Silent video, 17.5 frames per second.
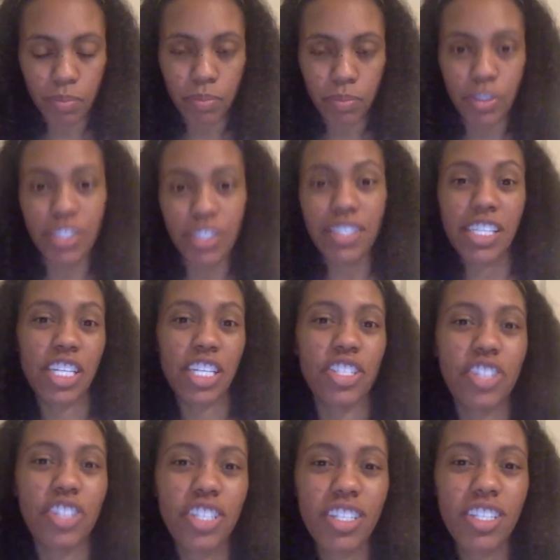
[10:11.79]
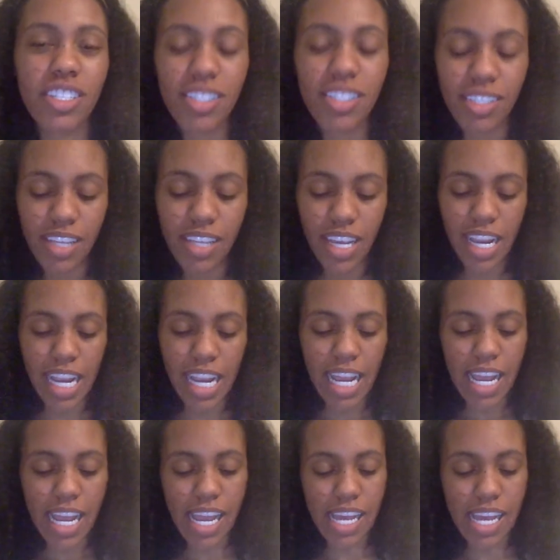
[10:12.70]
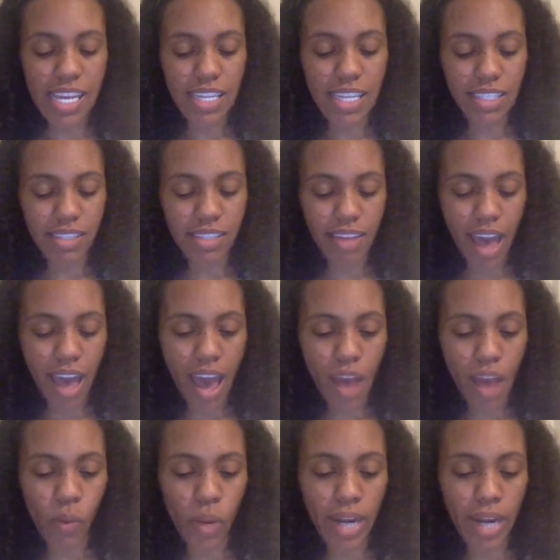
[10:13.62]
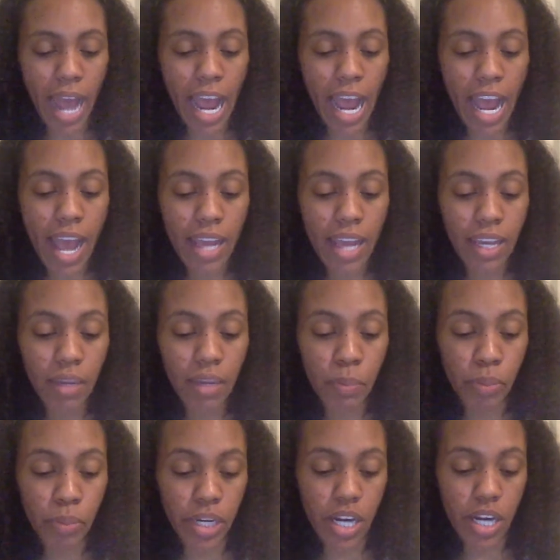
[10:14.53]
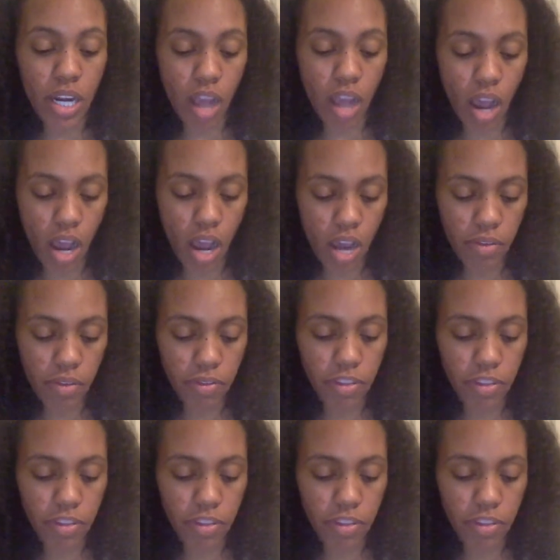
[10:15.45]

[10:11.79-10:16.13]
procedures is that when I printed off